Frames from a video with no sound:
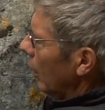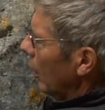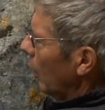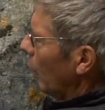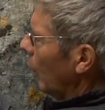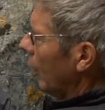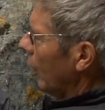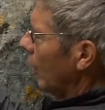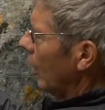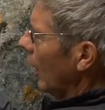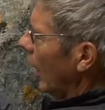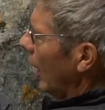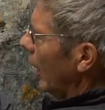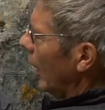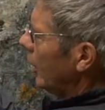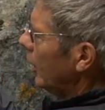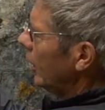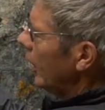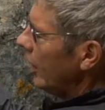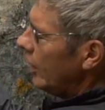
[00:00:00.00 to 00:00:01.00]
with
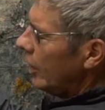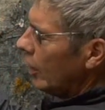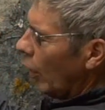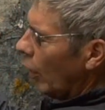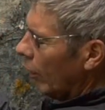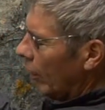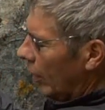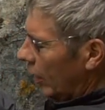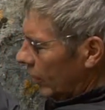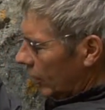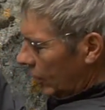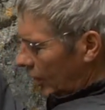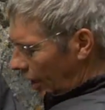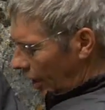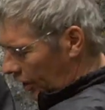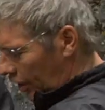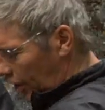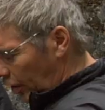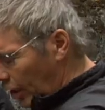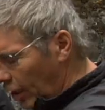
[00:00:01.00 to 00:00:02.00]
changing over the
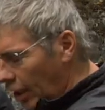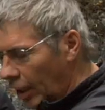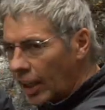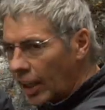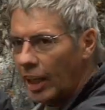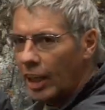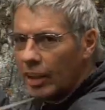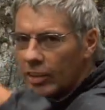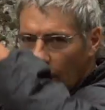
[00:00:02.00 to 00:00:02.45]
station, is